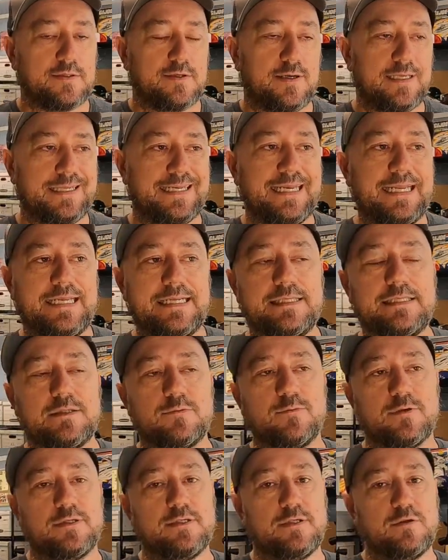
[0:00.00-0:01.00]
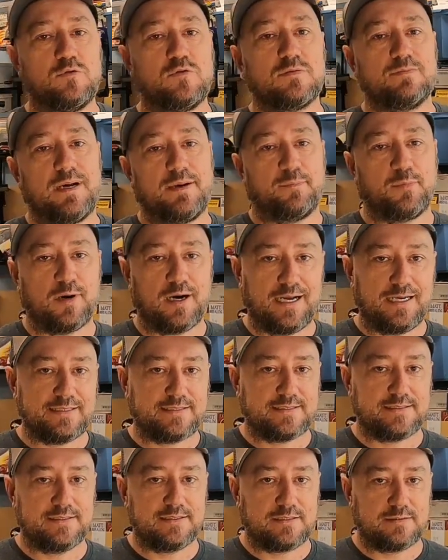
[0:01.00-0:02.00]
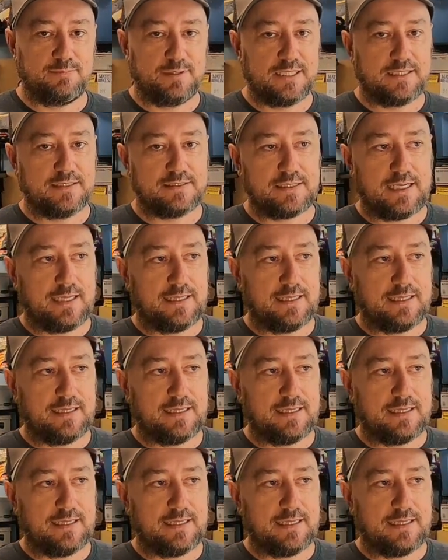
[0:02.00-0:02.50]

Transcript: So I need to reduce my prices because